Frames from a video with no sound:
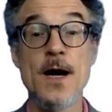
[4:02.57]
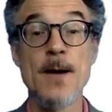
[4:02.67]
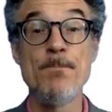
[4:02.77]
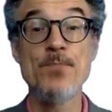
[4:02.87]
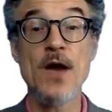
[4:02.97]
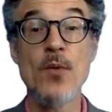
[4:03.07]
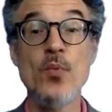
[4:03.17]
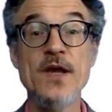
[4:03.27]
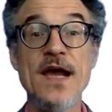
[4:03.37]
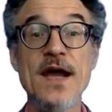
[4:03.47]
Um, and
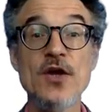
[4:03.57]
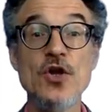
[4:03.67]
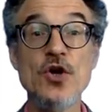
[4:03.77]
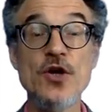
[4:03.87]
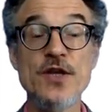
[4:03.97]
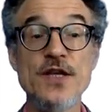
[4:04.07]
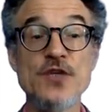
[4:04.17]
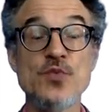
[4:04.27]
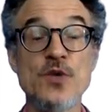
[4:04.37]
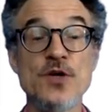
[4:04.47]
we can look at
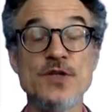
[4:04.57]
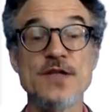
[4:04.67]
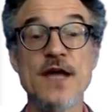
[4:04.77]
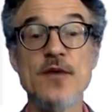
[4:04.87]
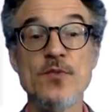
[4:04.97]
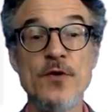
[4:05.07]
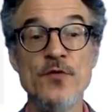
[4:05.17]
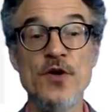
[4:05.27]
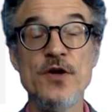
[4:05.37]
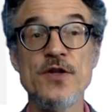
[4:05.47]
these words then,
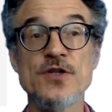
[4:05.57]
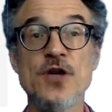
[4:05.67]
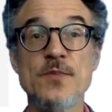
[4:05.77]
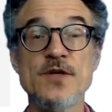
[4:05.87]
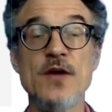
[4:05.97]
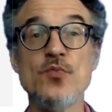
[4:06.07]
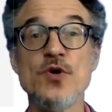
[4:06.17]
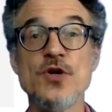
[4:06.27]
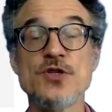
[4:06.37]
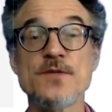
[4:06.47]
if we look at the top 10
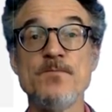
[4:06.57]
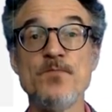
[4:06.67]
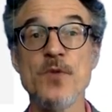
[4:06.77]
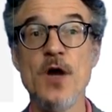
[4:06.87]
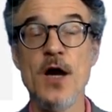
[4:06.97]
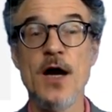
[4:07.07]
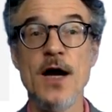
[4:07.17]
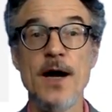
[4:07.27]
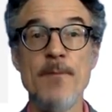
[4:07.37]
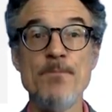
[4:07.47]
words,
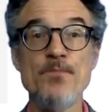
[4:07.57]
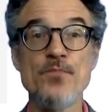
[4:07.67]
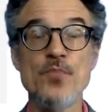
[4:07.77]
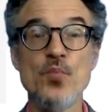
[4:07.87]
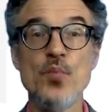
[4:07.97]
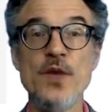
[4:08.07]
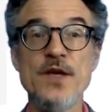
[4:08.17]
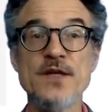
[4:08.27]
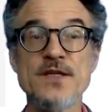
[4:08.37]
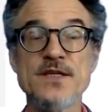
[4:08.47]
um, we
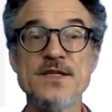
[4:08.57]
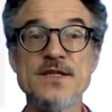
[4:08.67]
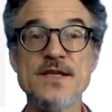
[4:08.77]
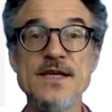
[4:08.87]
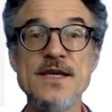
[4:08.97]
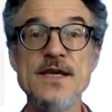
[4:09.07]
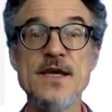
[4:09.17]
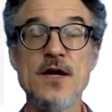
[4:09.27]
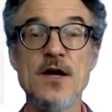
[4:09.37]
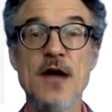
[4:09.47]
can
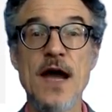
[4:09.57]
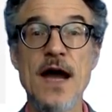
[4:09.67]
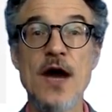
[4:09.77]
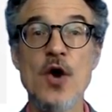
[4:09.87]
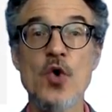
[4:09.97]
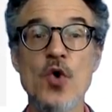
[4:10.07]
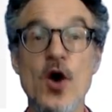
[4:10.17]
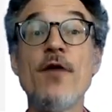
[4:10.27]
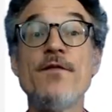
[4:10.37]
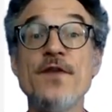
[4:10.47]
see how
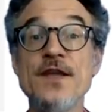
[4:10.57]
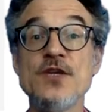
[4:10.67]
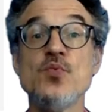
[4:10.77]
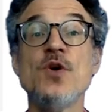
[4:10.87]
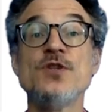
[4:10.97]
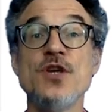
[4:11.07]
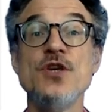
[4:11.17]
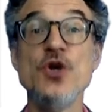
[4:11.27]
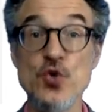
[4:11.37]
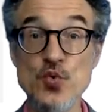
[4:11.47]
often these words are
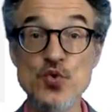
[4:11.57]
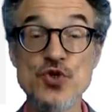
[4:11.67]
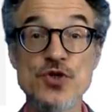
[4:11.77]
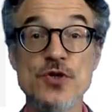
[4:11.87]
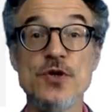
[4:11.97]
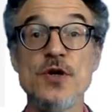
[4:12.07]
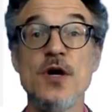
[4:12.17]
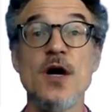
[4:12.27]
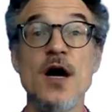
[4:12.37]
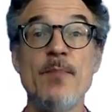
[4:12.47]
used
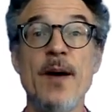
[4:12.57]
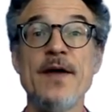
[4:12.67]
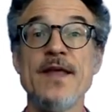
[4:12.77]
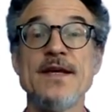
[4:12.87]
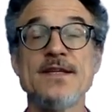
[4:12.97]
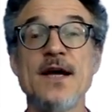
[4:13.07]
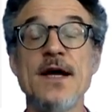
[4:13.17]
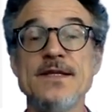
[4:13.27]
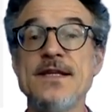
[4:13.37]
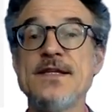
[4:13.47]
uh, by their
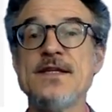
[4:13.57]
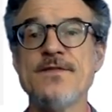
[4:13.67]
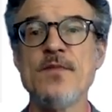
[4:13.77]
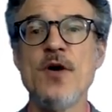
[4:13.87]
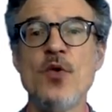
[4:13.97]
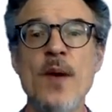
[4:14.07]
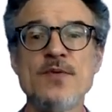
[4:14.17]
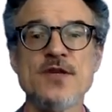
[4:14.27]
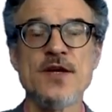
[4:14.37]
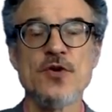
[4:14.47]
size. This is from a
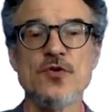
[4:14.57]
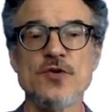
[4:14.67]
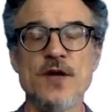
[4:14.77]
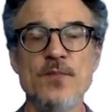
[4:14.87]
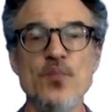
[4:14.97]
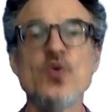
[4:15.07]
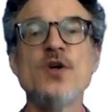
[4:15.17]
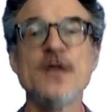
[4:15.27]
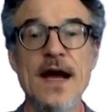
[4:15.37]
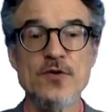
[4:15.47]
website called uh,
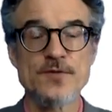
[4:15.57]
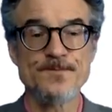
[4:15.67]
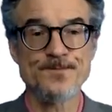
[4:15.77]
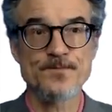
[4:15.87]
Word Count,